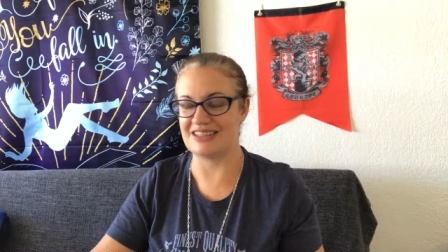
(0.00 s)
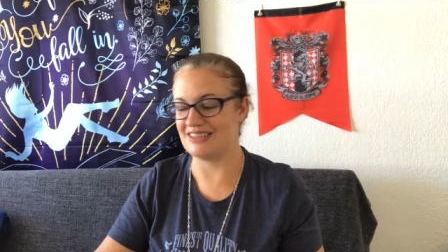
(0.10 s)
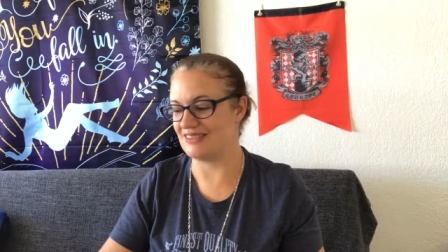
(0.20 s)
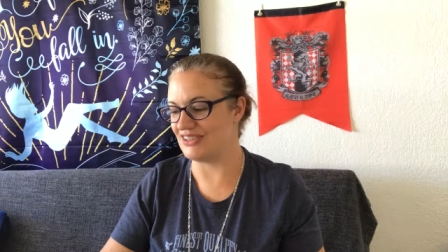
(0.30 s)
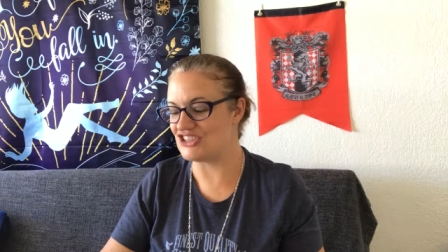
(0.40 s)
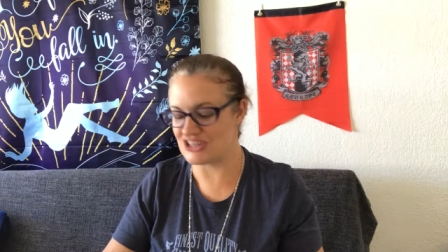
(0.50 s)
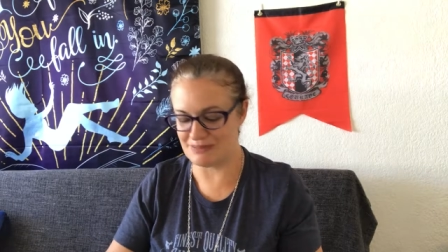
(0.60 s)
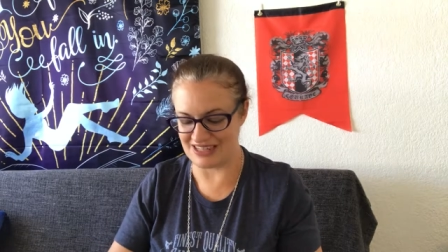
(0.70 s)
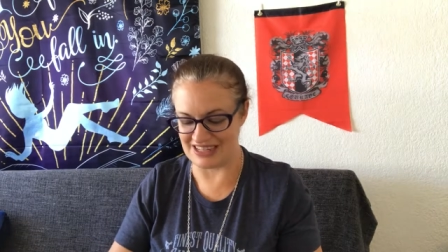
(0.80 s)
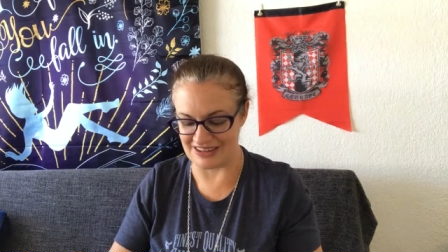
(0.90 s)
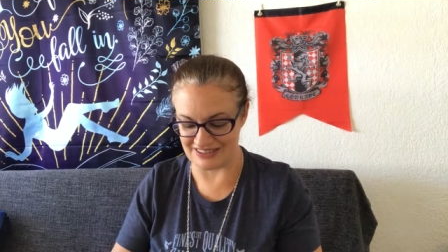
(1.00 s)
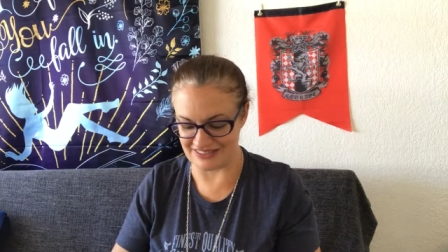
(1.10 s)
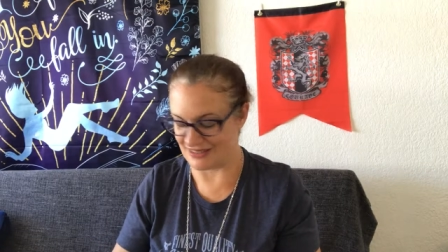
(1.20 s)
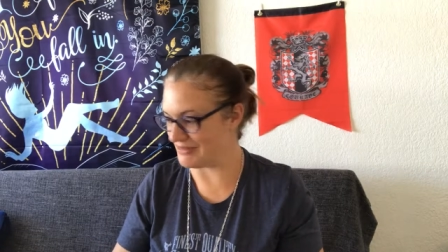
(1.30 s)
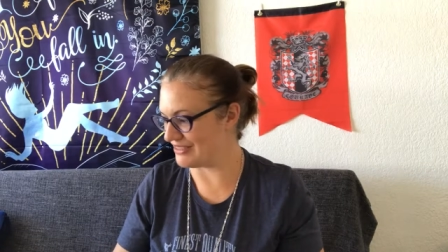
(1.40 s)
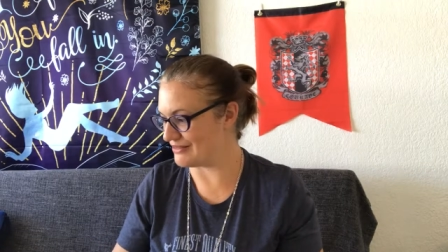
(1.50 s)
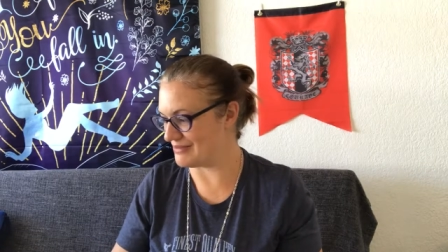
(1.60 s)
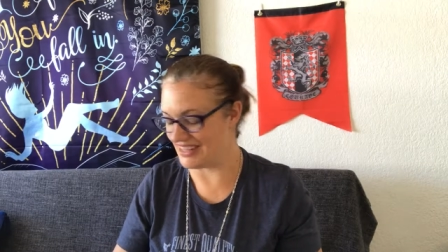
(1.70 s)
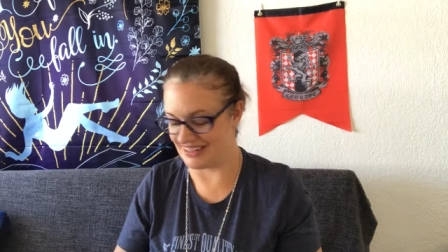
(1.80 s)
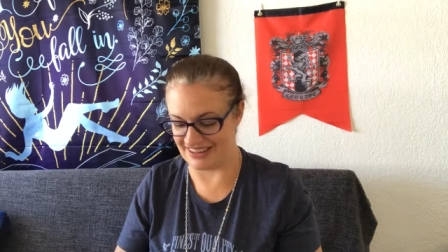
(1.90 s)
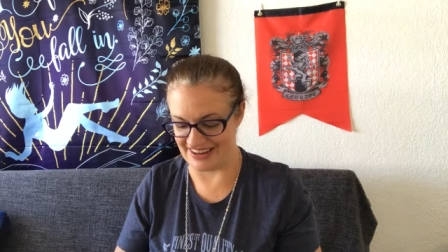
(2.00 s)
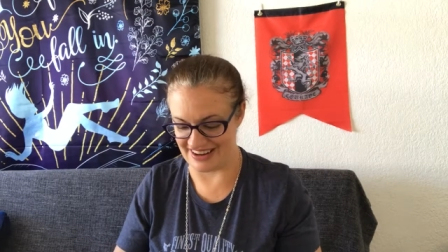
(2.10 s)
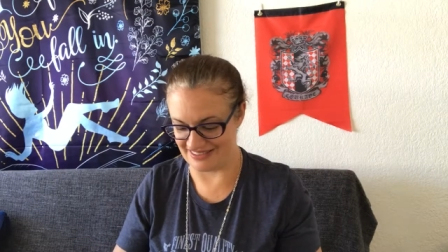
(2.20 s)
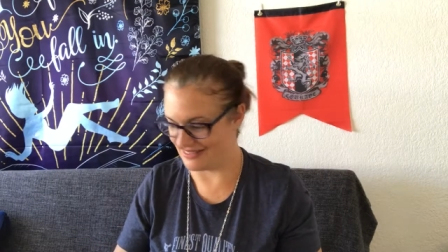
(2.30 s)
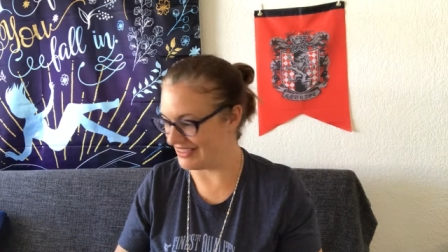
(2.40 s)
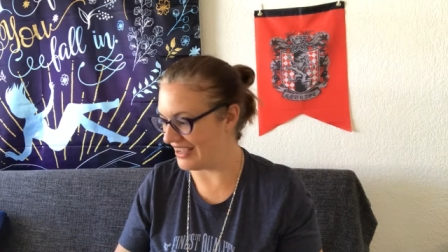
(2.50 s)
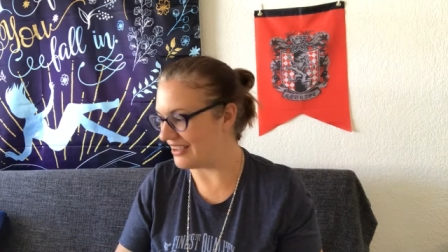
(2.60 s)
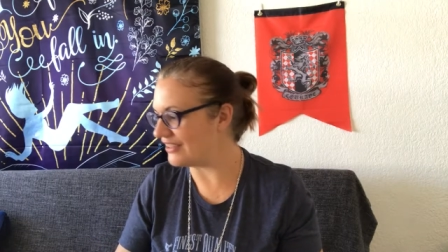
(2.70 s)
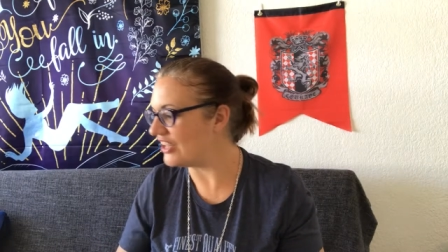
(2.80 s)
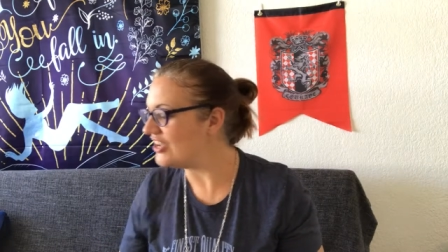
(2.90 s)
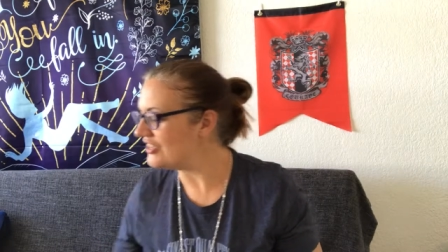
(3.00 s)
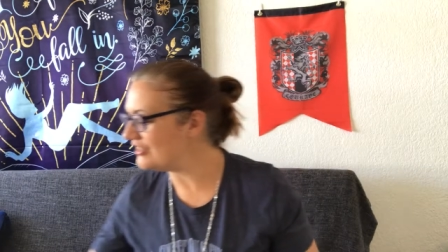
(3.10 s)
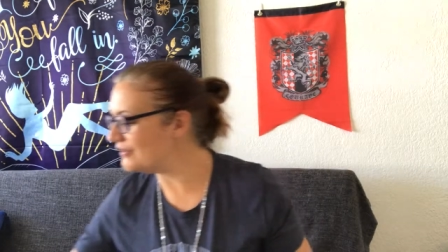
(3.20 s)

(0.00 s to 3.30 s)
if you're shipping out something's mail blast, uh, you